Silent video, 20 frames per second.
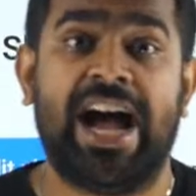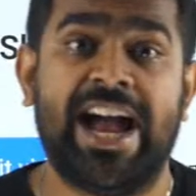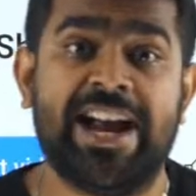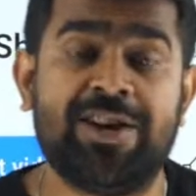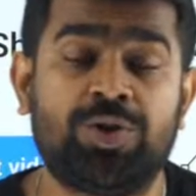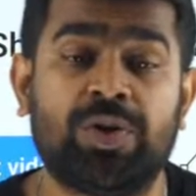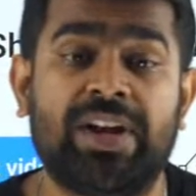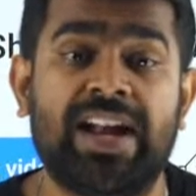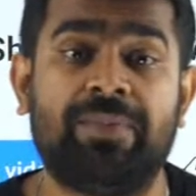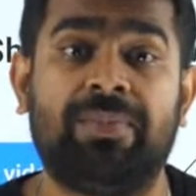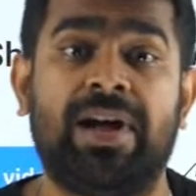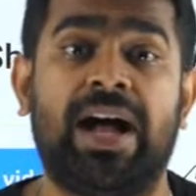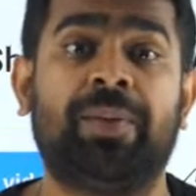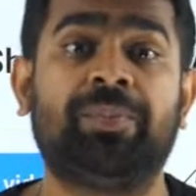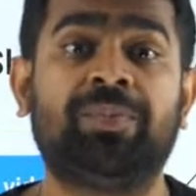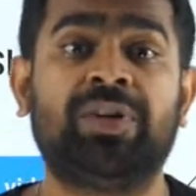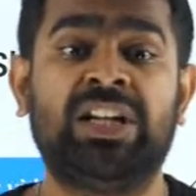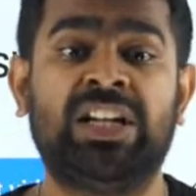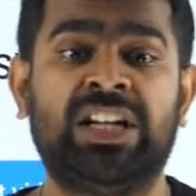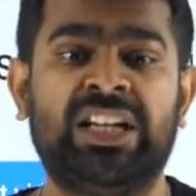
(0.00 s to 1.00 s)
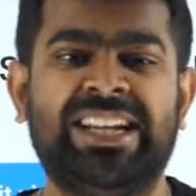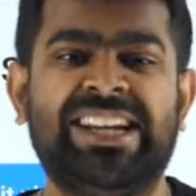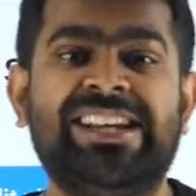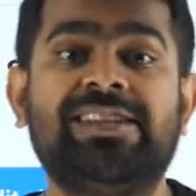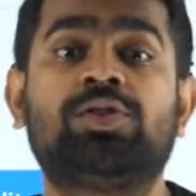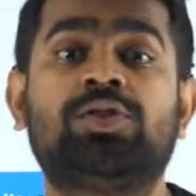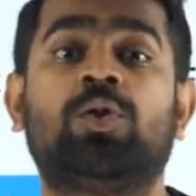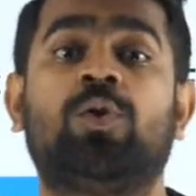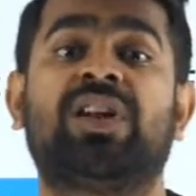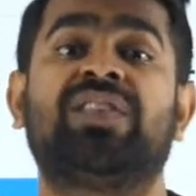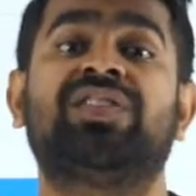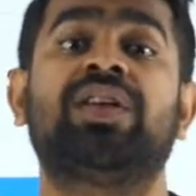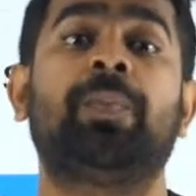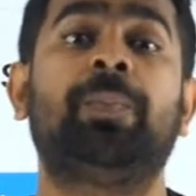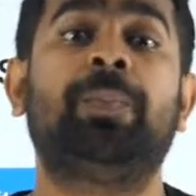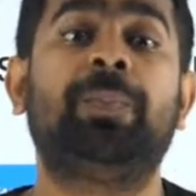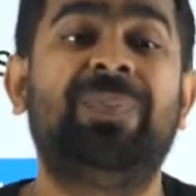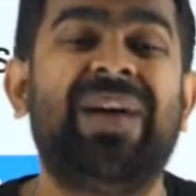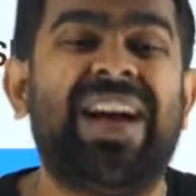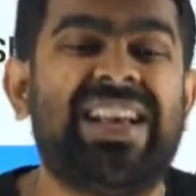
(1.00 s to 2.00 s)
Aishwarya ma'am is one of the
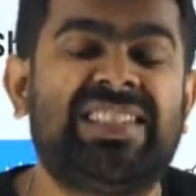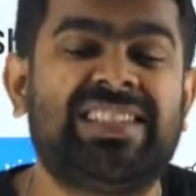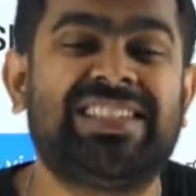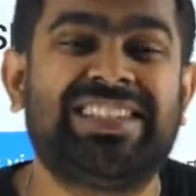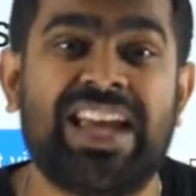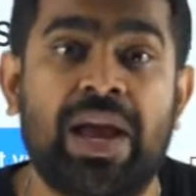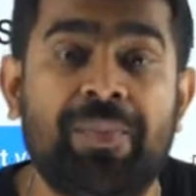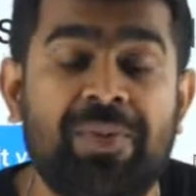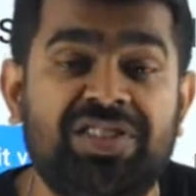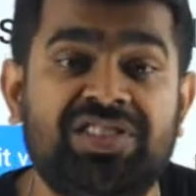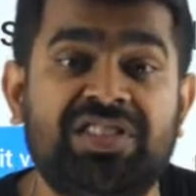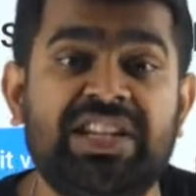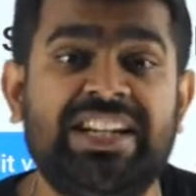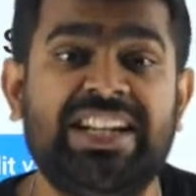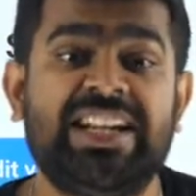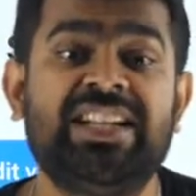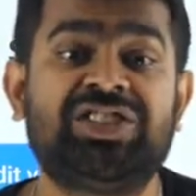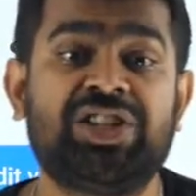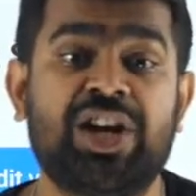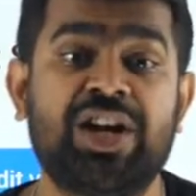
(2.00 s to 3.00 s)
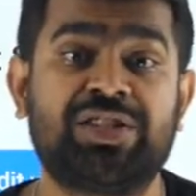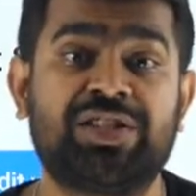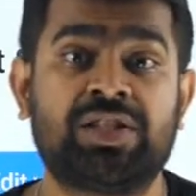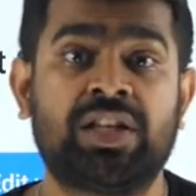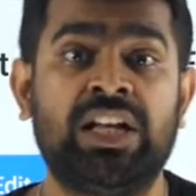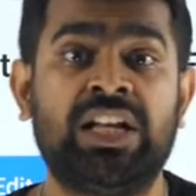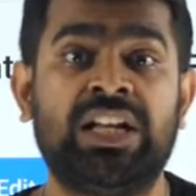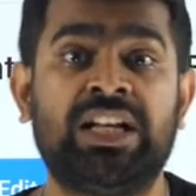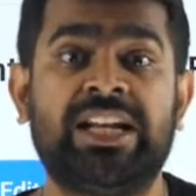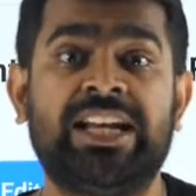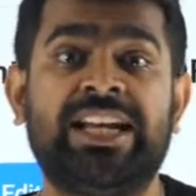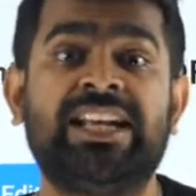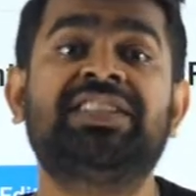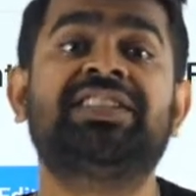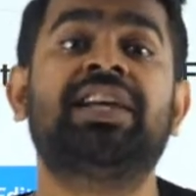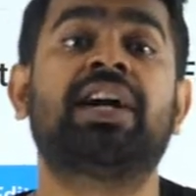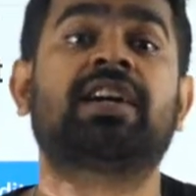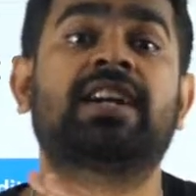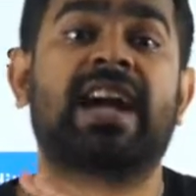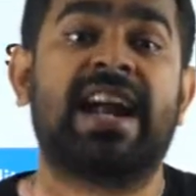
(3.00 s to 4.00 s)
best chemistry teachers in
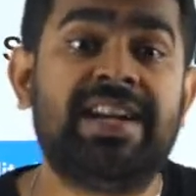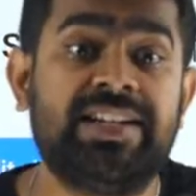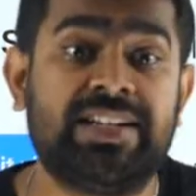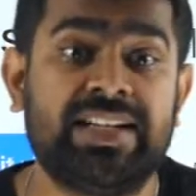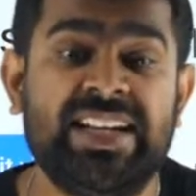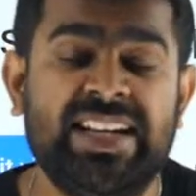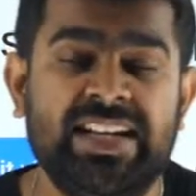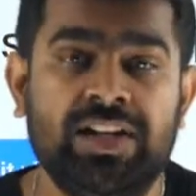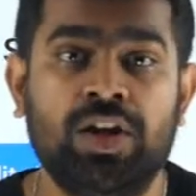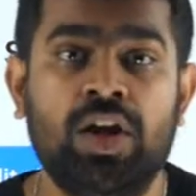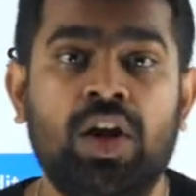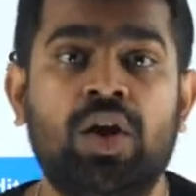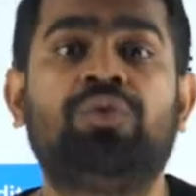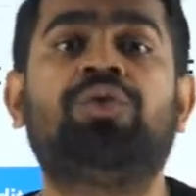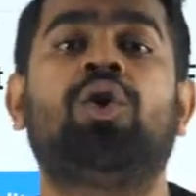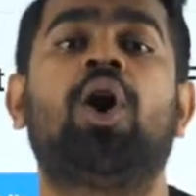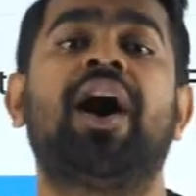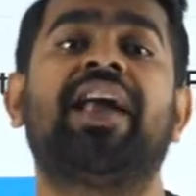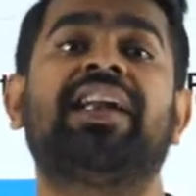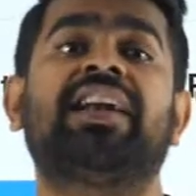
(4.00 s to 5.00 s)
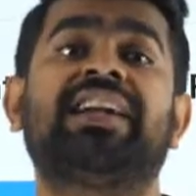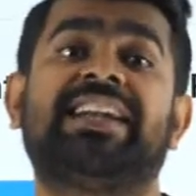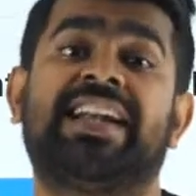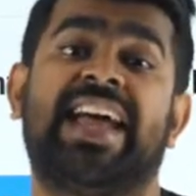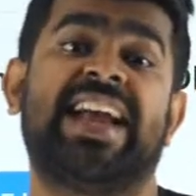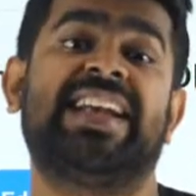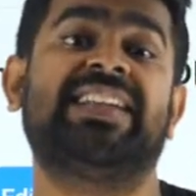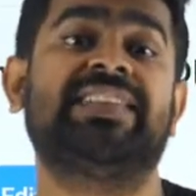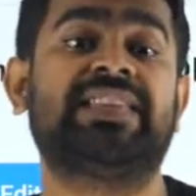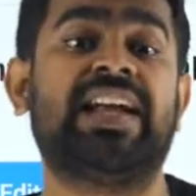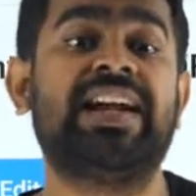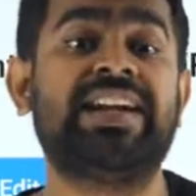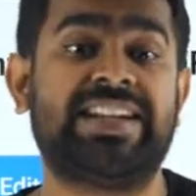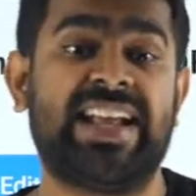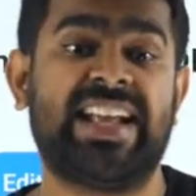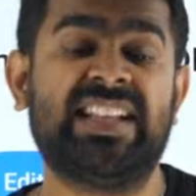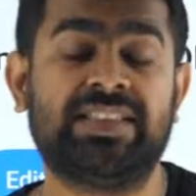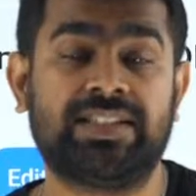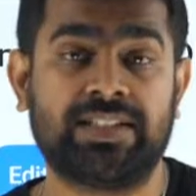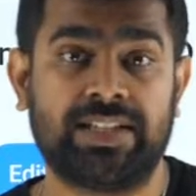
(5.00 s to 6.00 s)
the country for 9th and
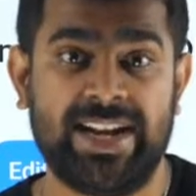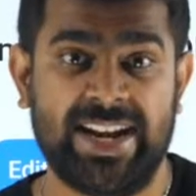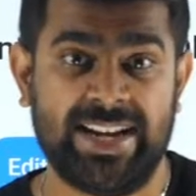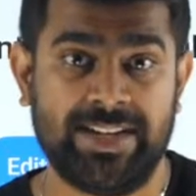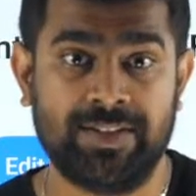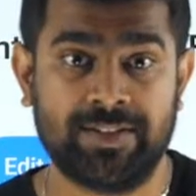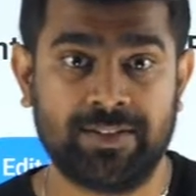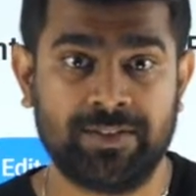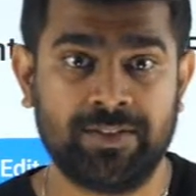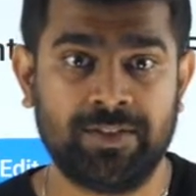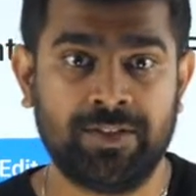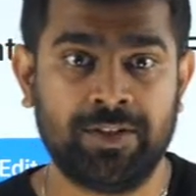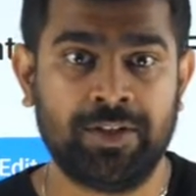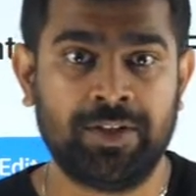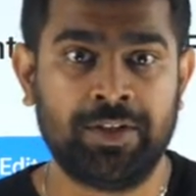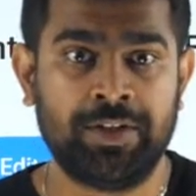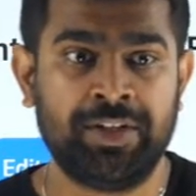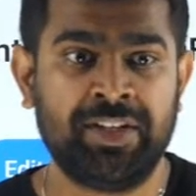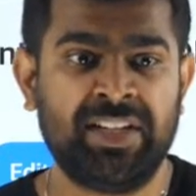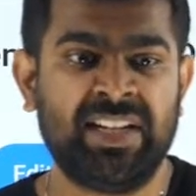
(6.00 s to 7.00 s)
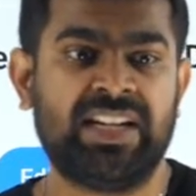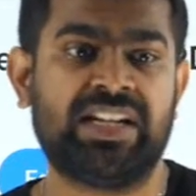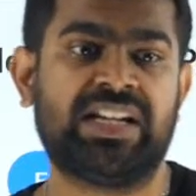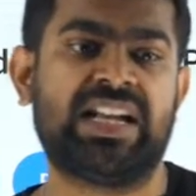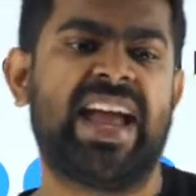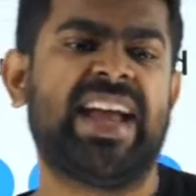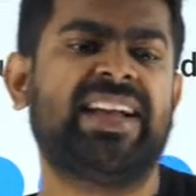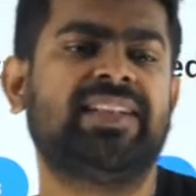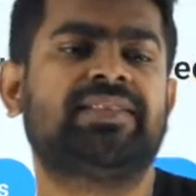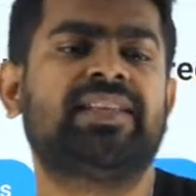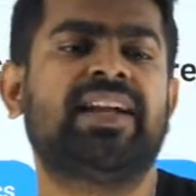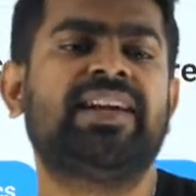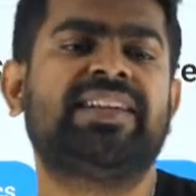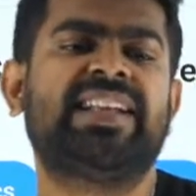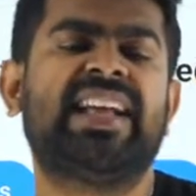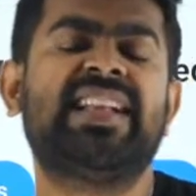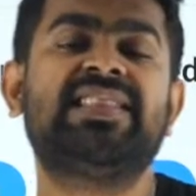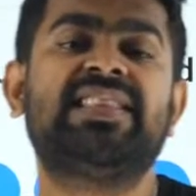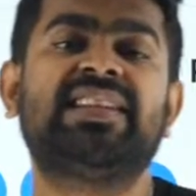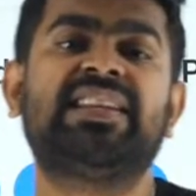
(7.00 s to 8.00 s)
10th grade. 9th and
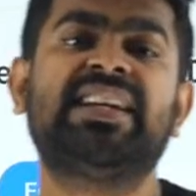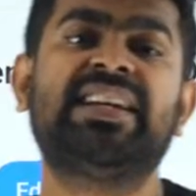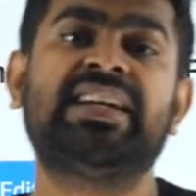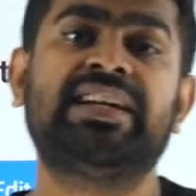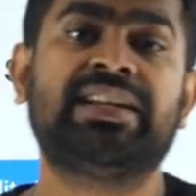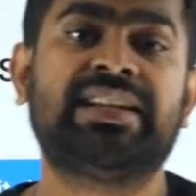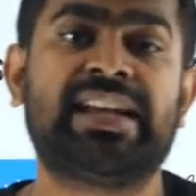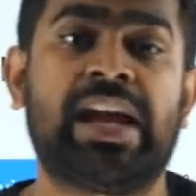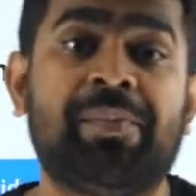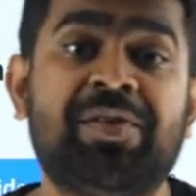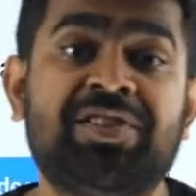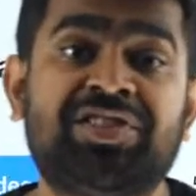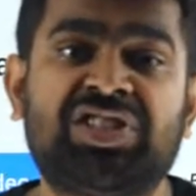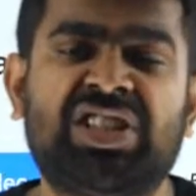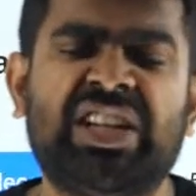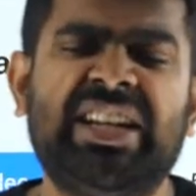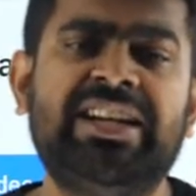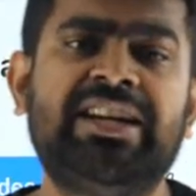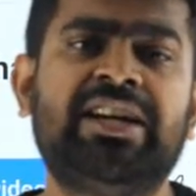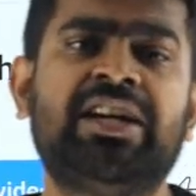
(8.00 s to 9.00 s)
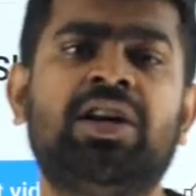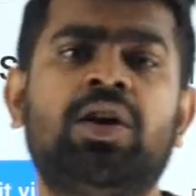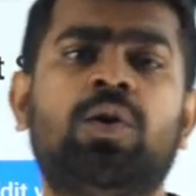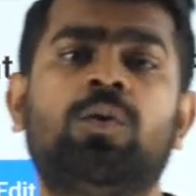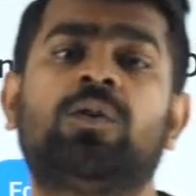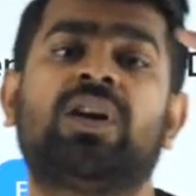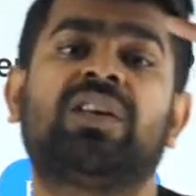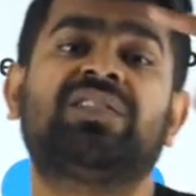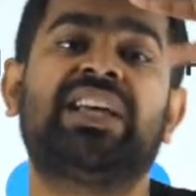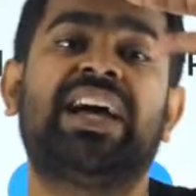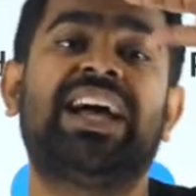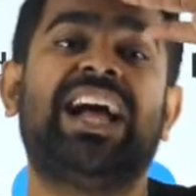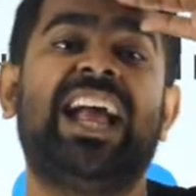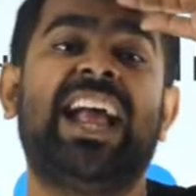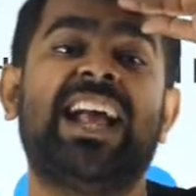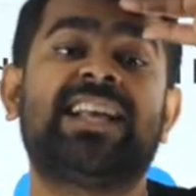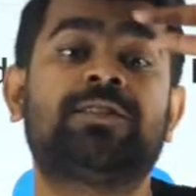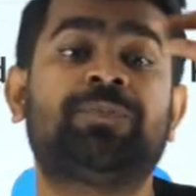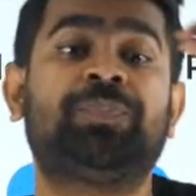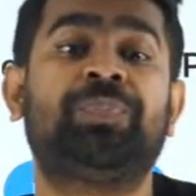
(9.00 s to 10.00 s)
10th ke chemistry, one of the
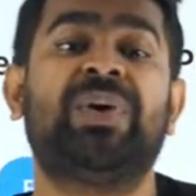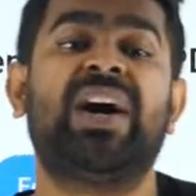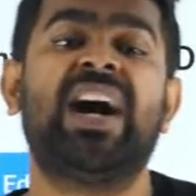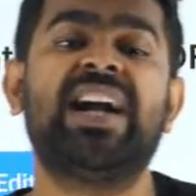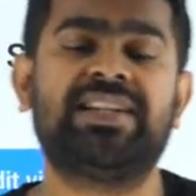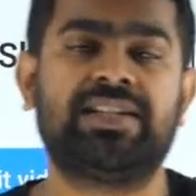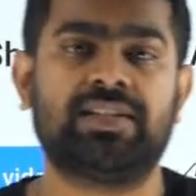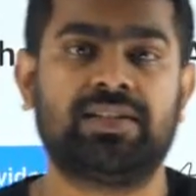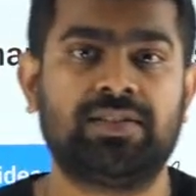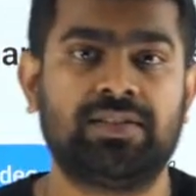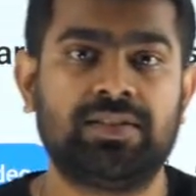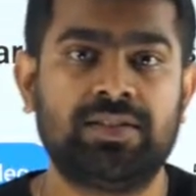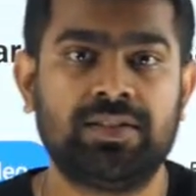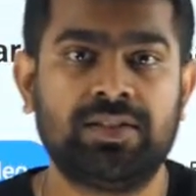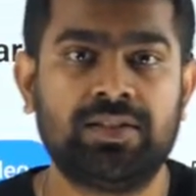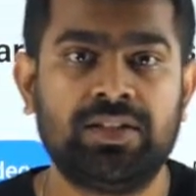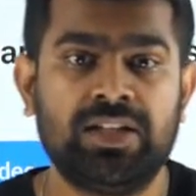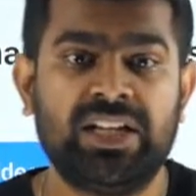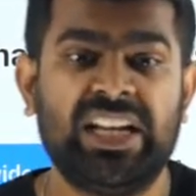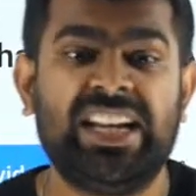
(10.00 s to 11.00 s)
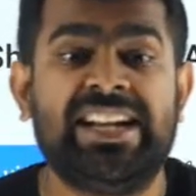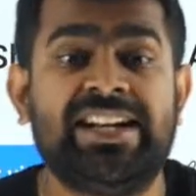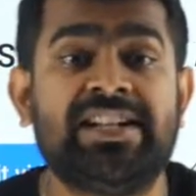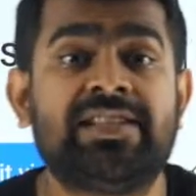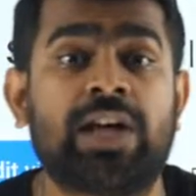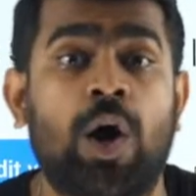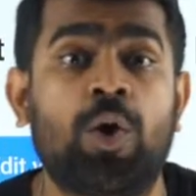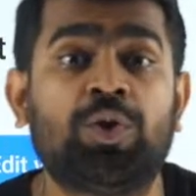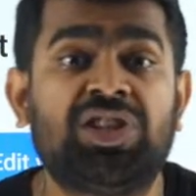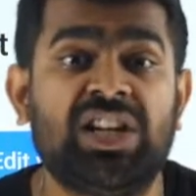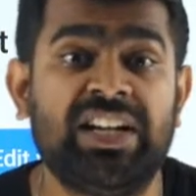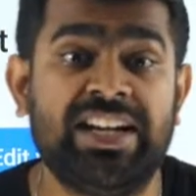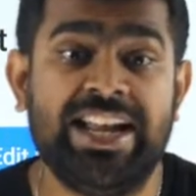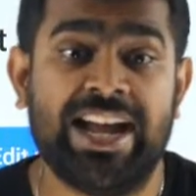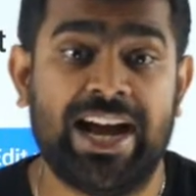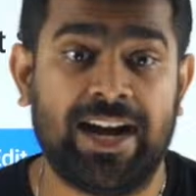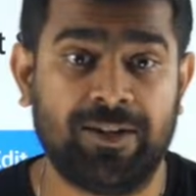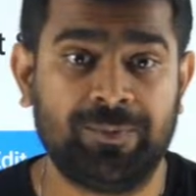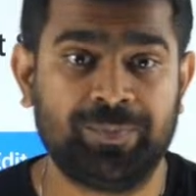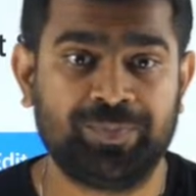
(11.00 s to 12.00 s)
expert in South
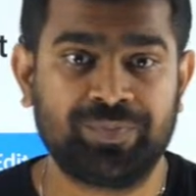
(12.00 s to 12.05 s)
India.